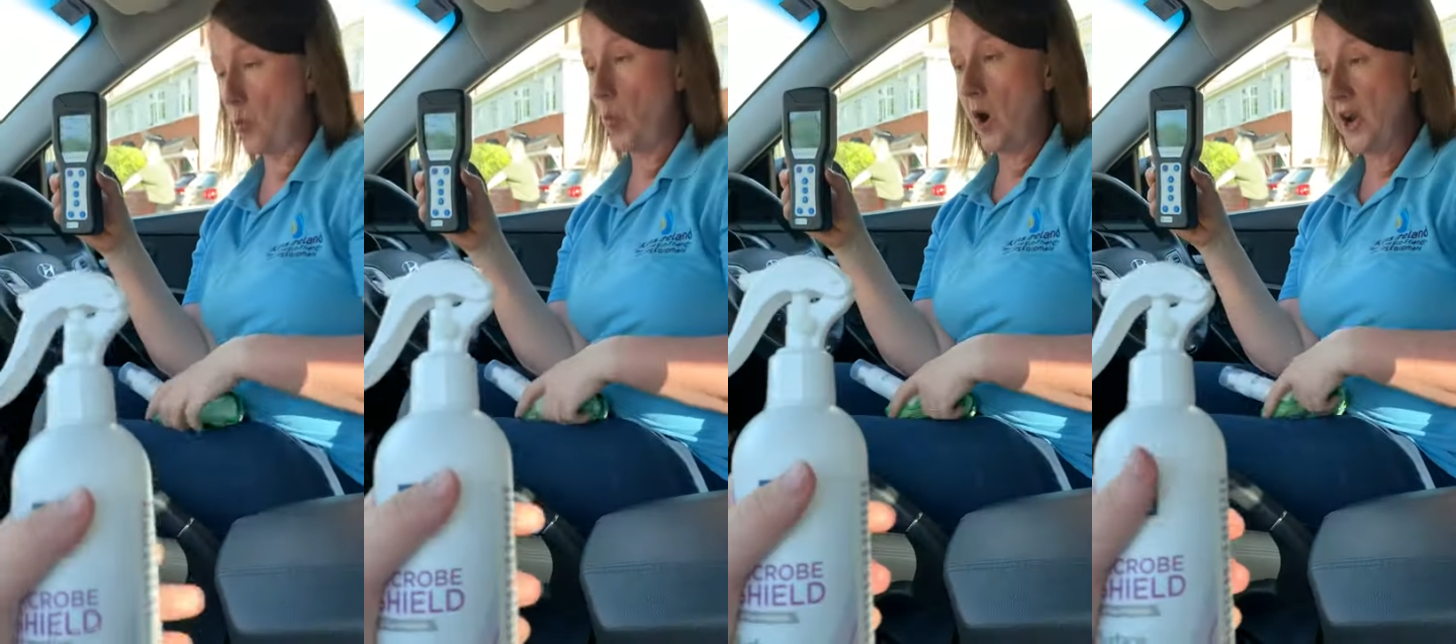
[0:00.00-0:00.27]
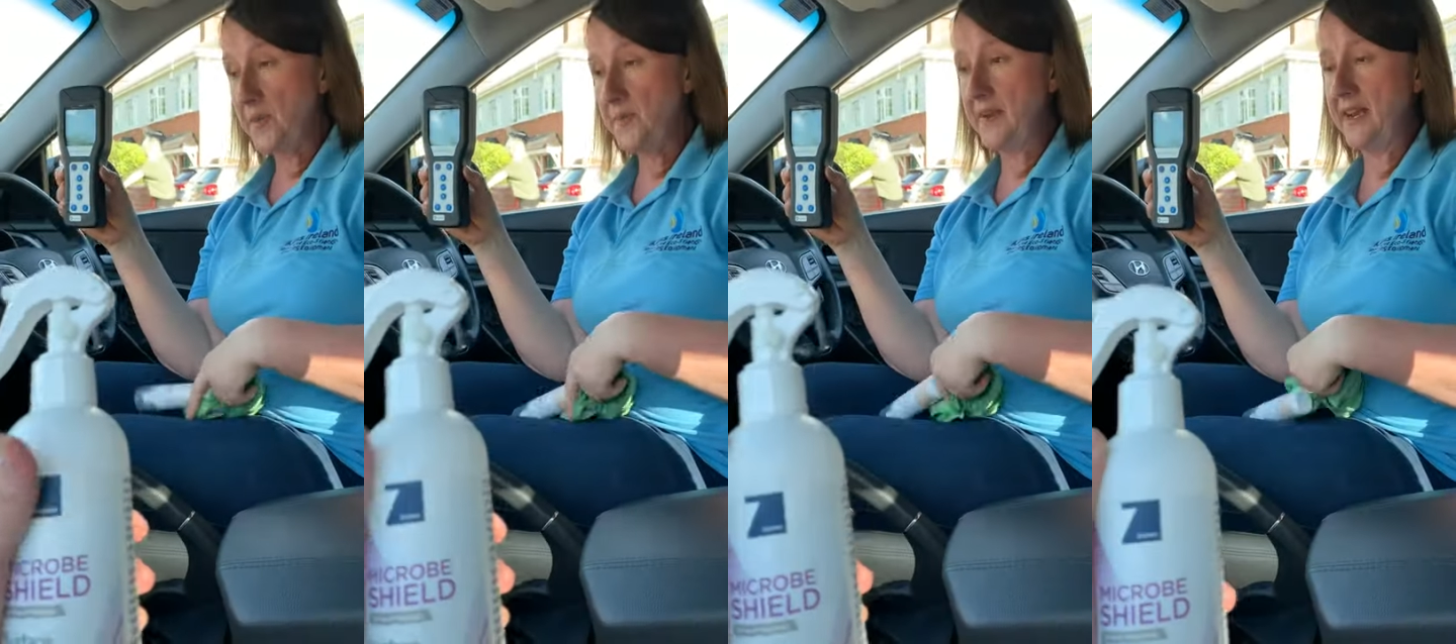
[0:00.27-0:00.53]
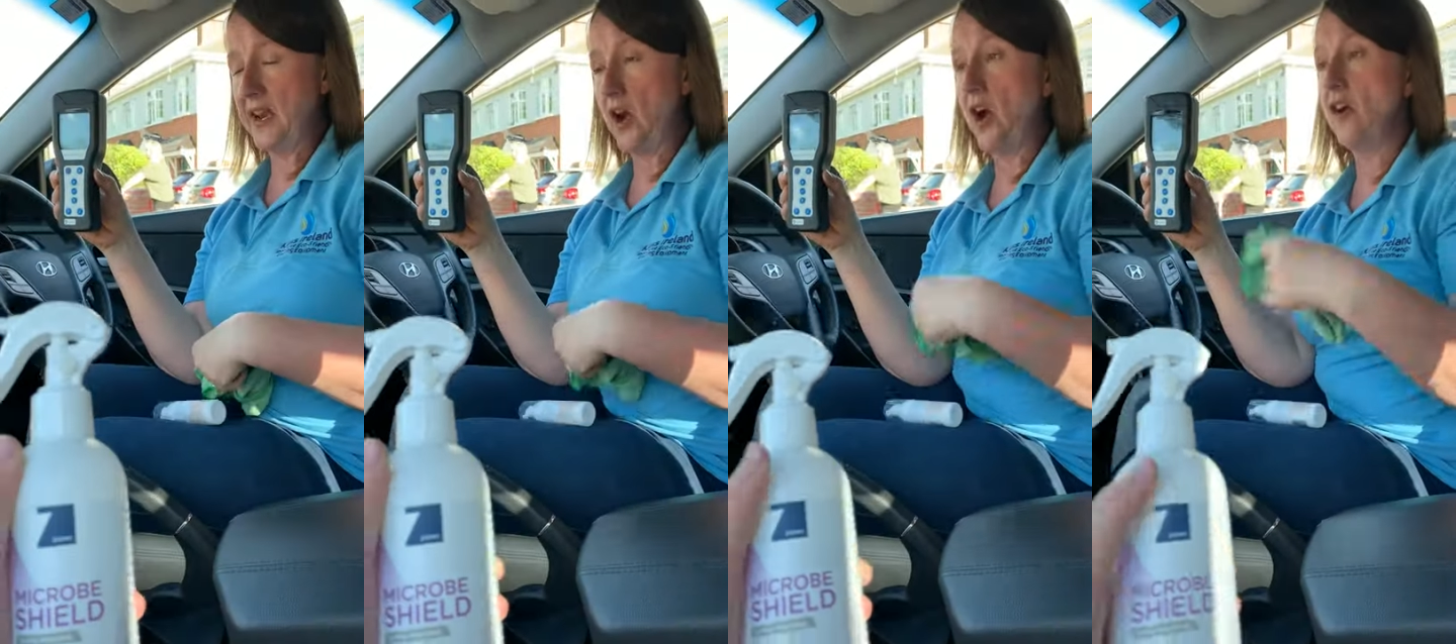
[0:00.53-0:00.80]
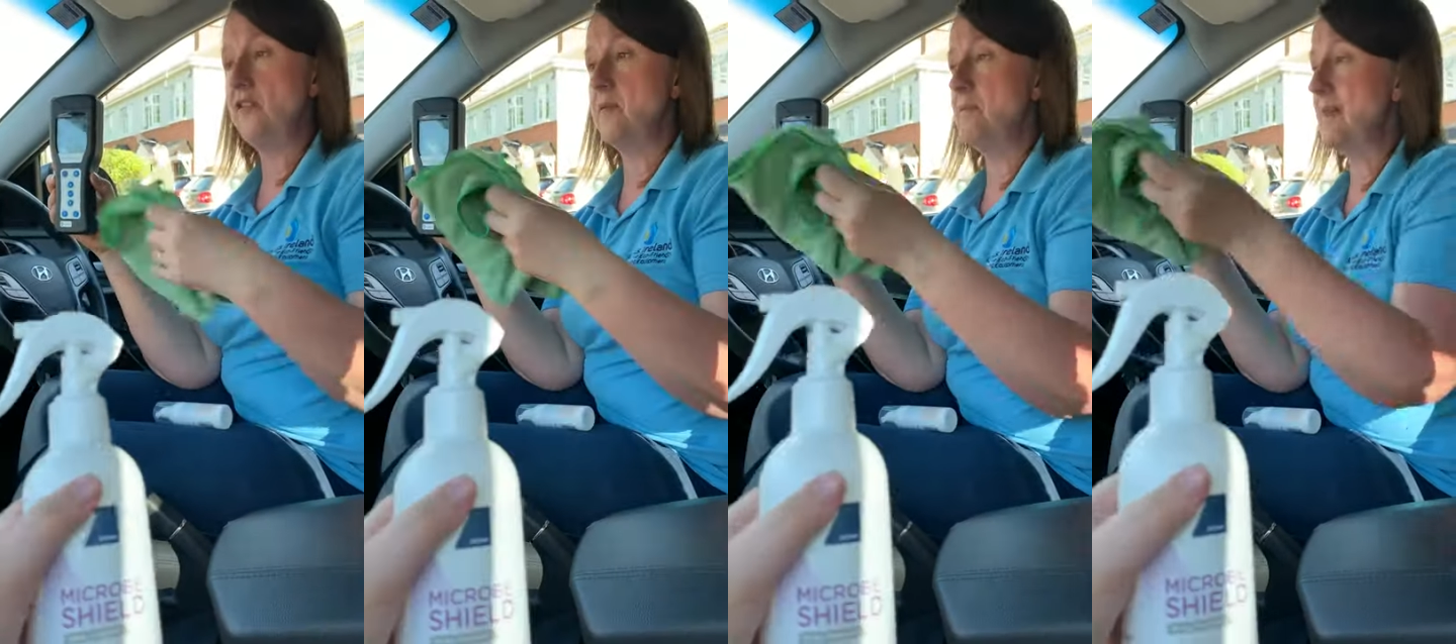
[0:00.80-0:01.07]
wiping it
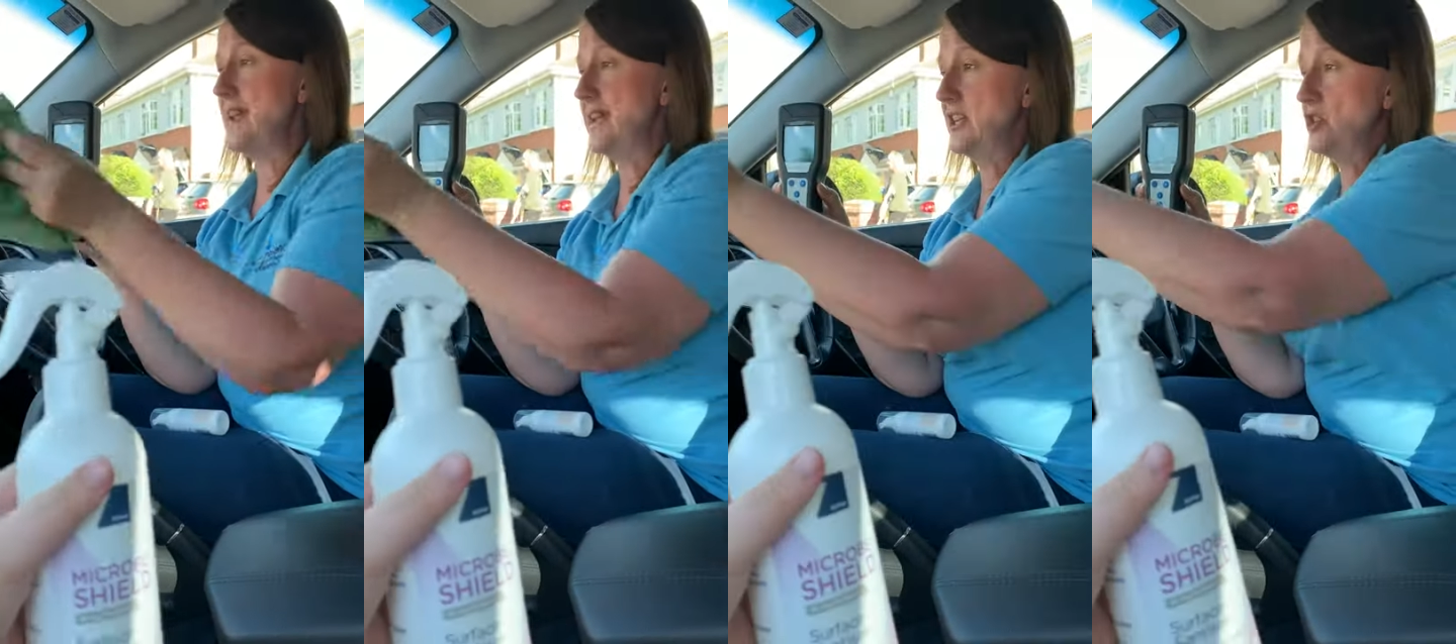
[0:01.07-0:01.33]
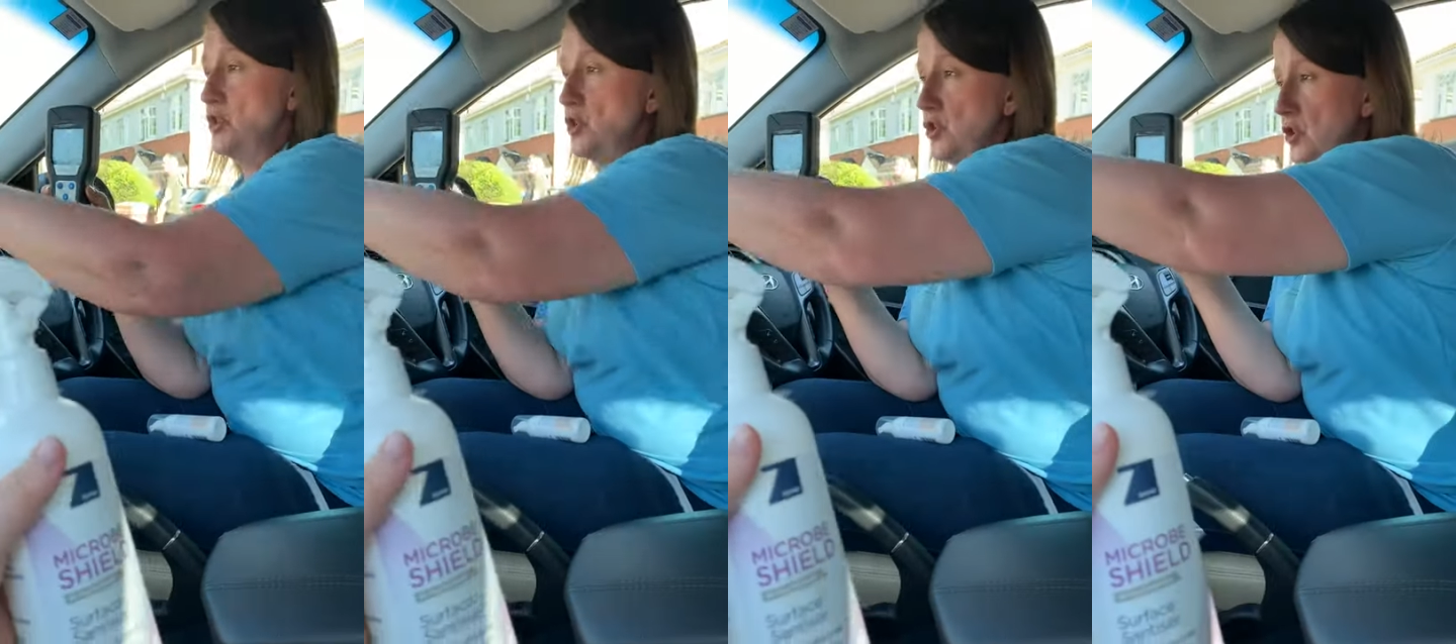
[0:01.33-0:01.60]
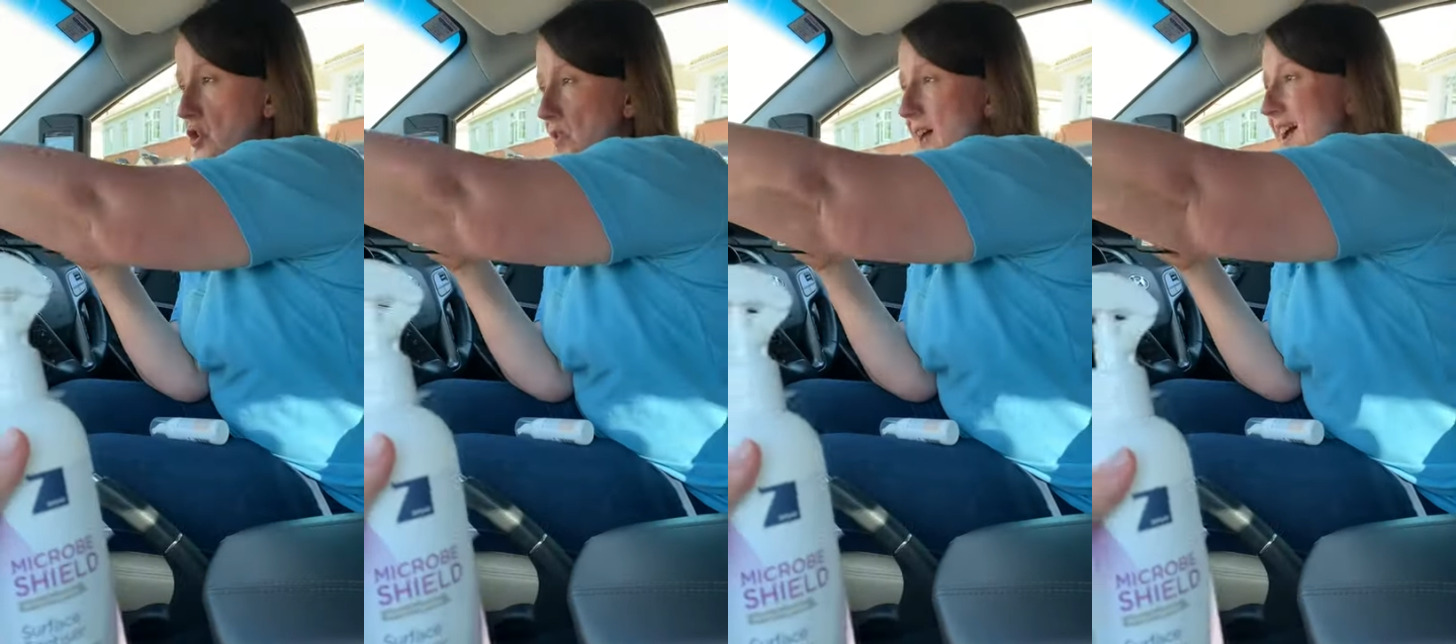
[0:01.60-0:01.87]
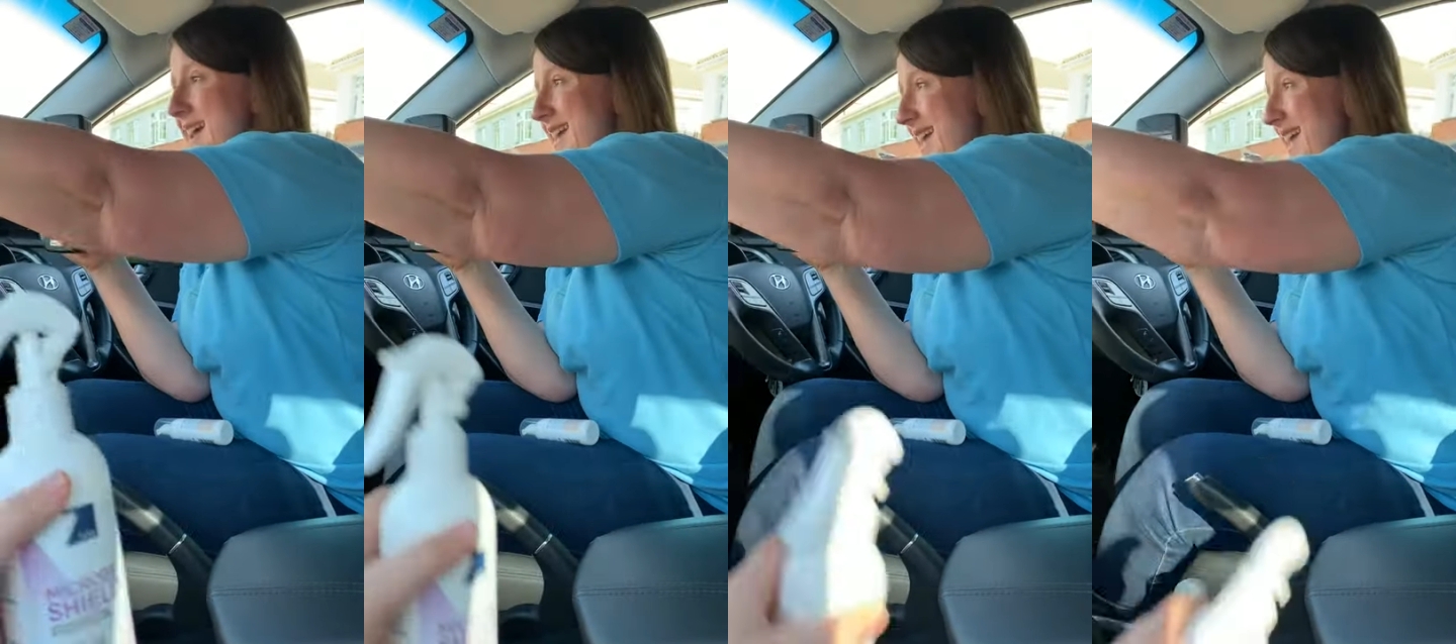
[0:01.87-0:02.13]
off and making sure that
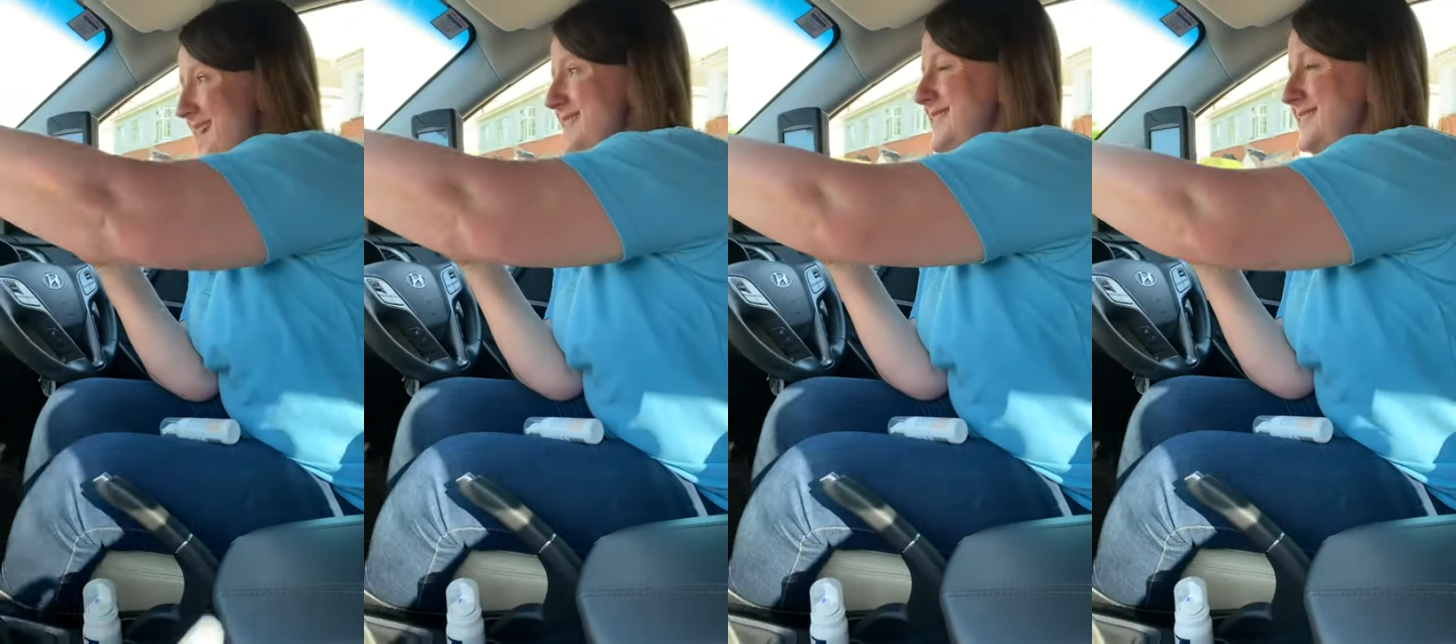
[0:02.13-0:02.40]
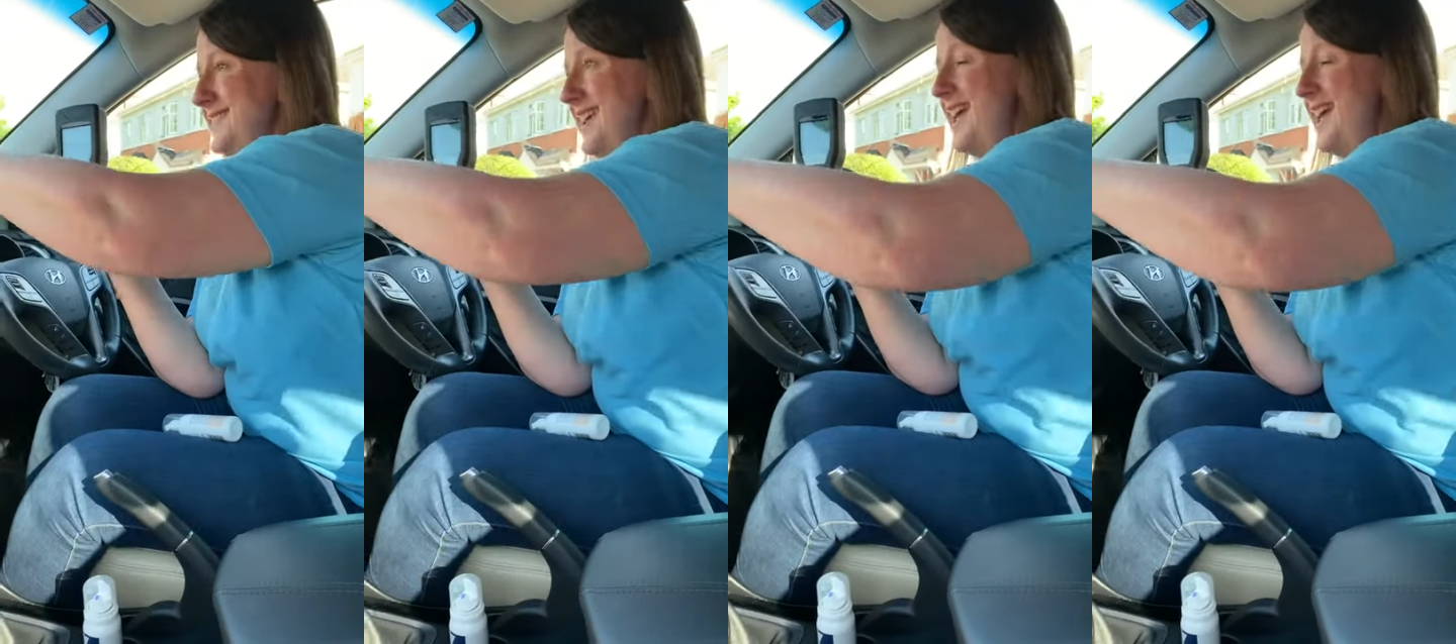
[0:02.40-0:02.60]
I get into